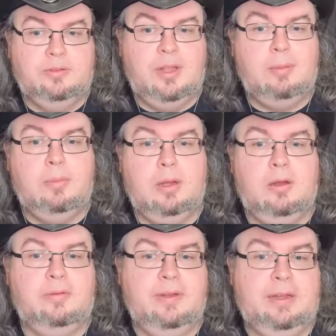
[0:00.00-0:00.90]
Number
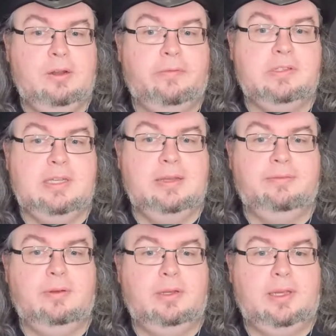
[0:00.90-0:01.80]
of
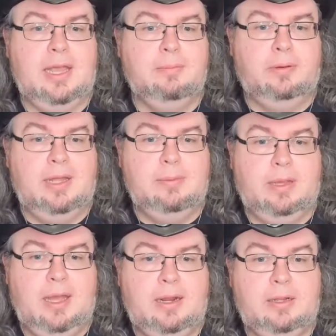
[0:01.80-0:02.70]
innovative gameplay
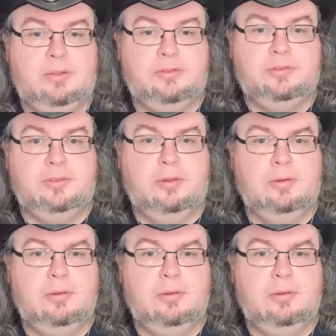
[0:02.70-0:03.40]
mechanics.